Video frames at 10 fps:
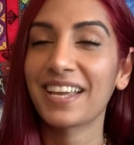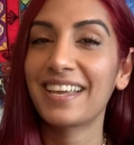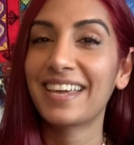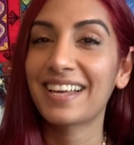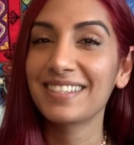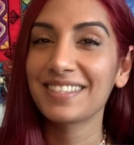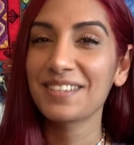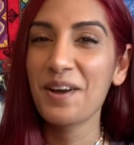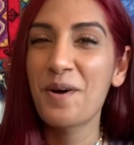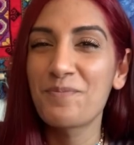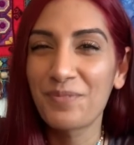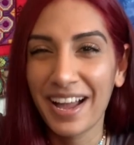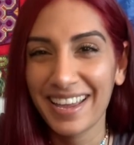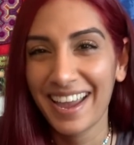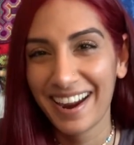Yes,
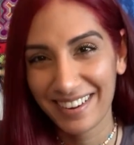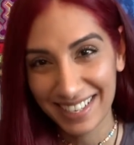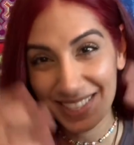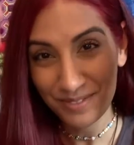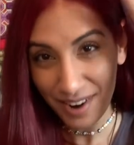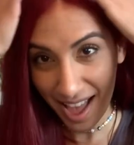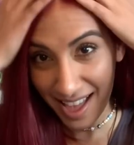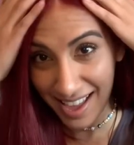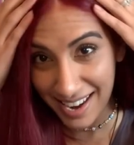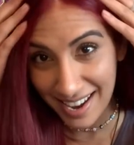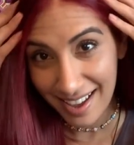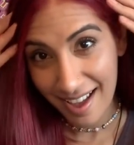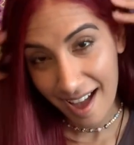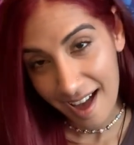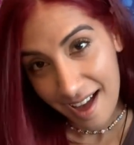my hair is red.
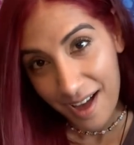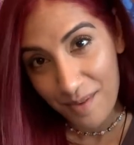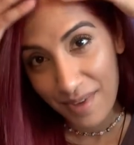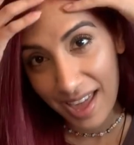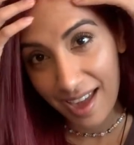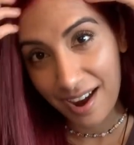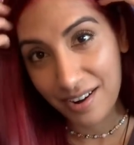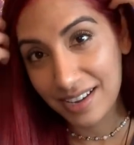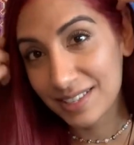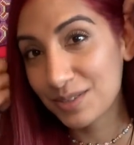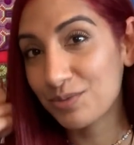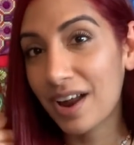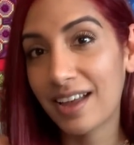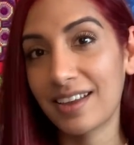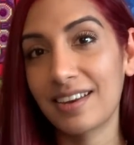My hair is
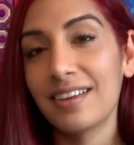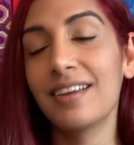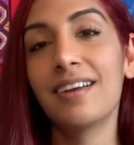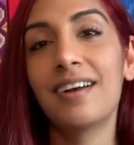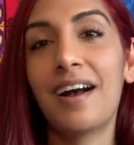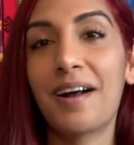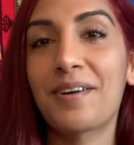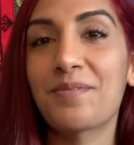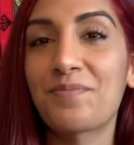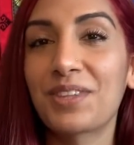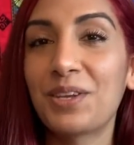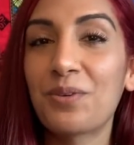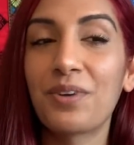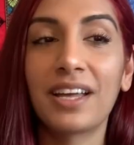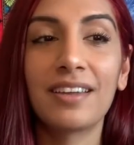red. You know
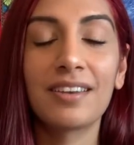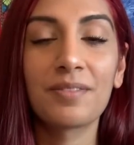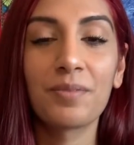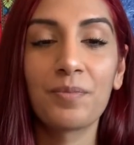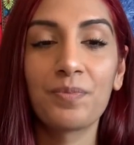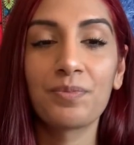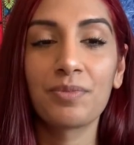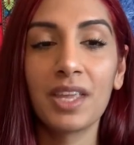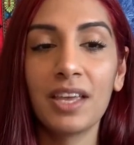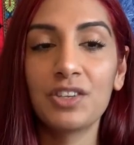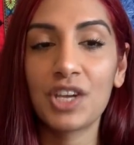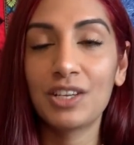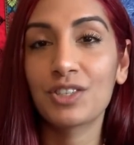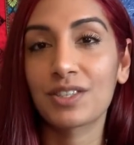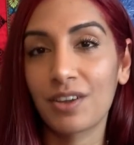what?
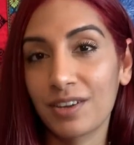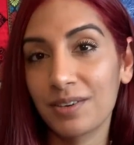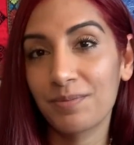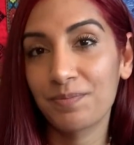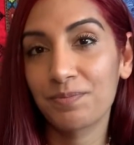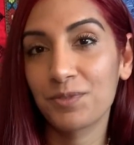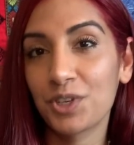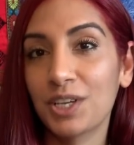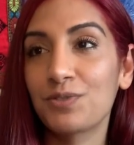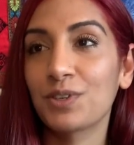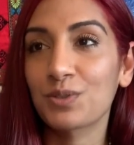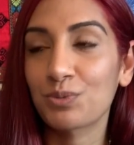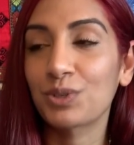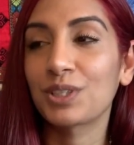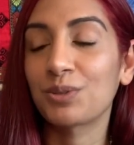Change is good. Change feels
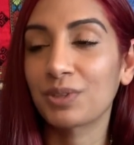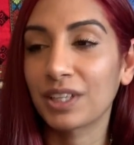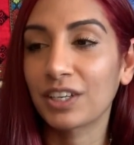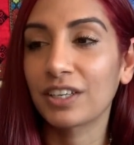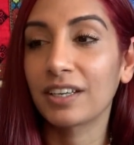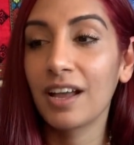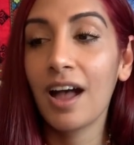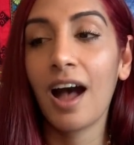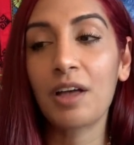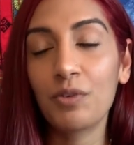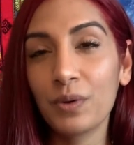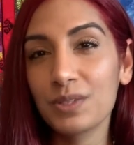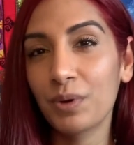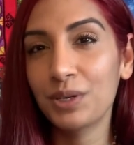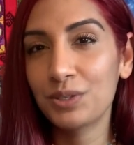really, really good. I've always
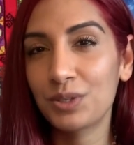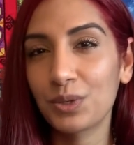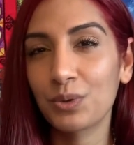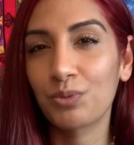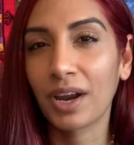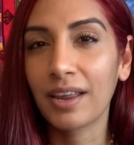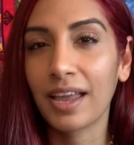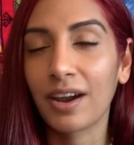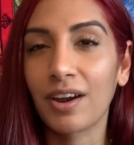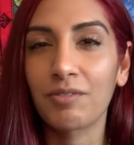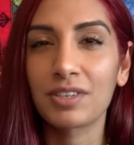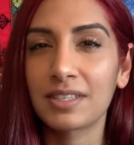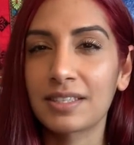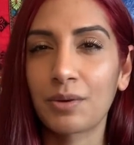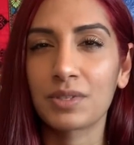wanted to do red hair ever
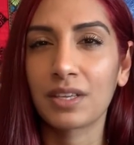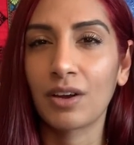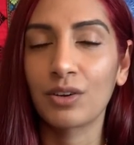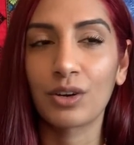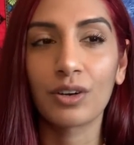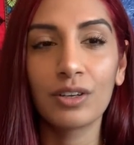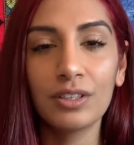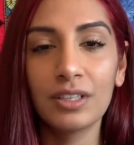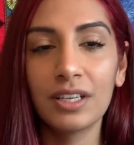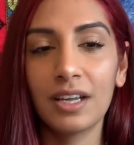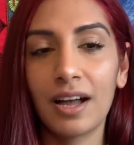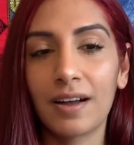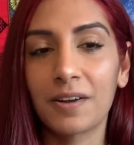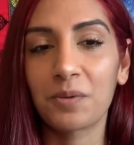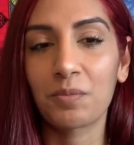since I was a young girl.
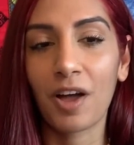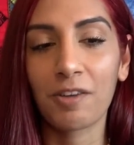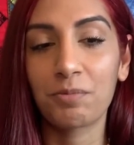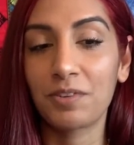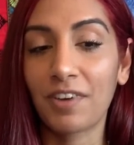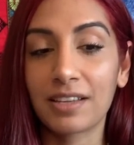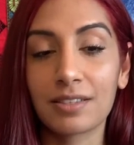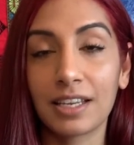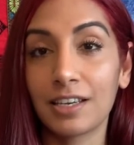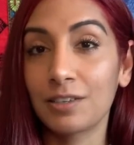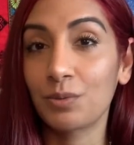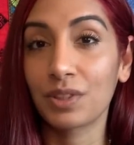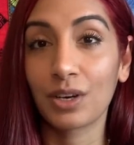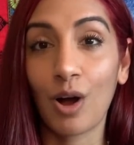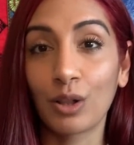I've been fascinated with
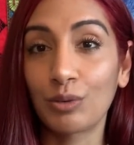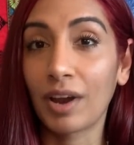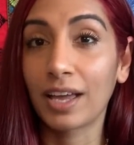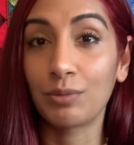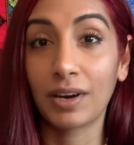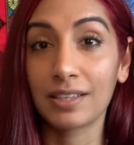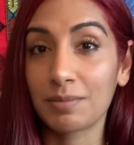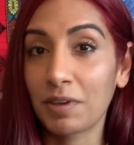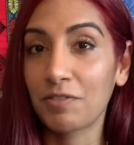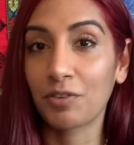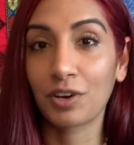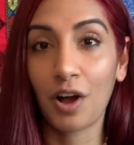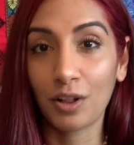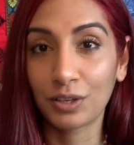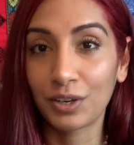the color red. Red is my favorite
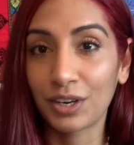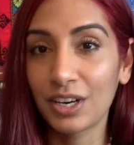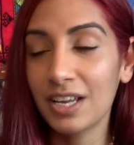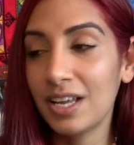color.